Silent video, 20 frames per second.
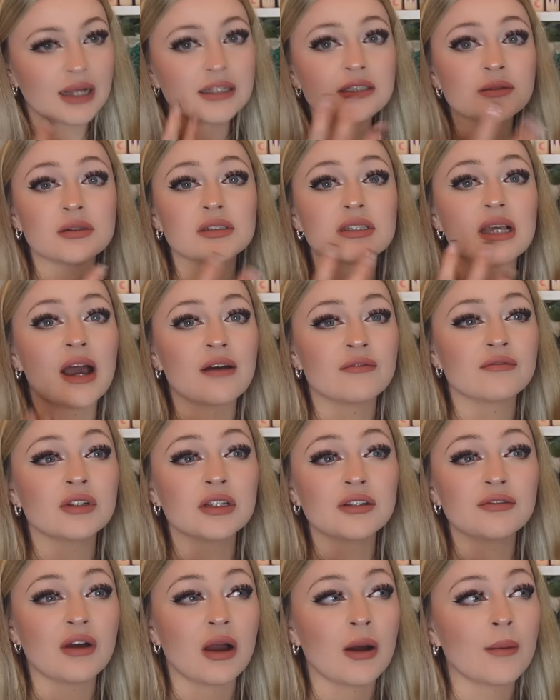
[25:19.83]
And to be honest, I haven't
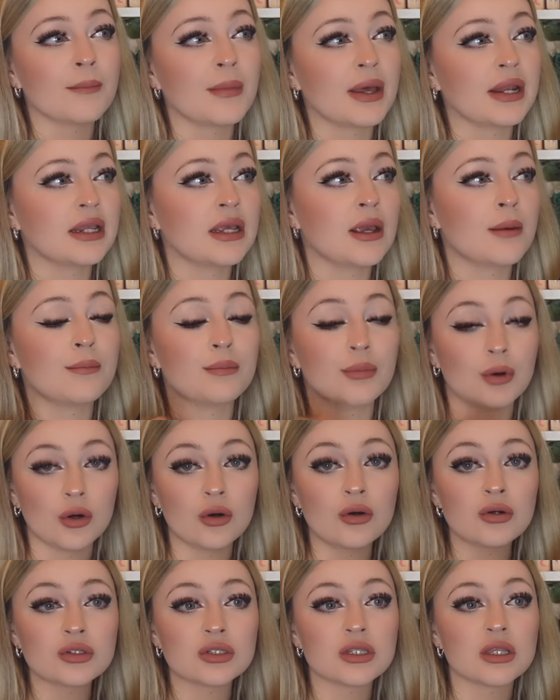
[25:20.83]
really found many
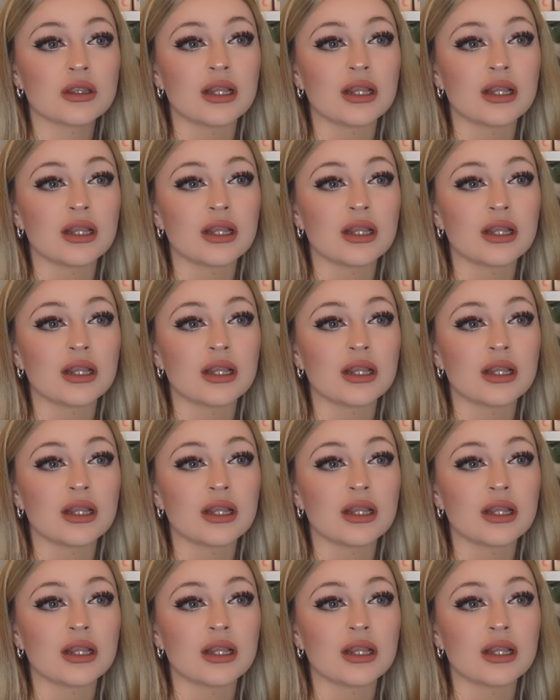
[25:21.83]
books,